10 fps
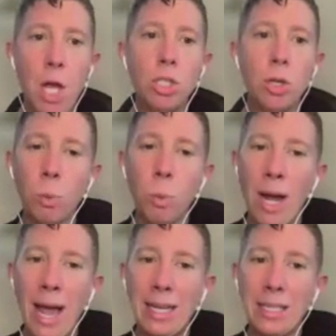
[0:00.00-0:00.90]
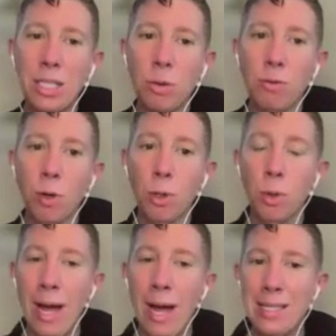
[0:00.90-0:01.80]
So the y-axis, or
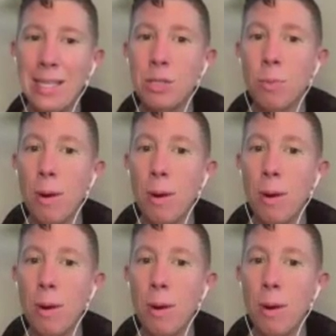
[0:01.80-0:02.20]
vertical axis,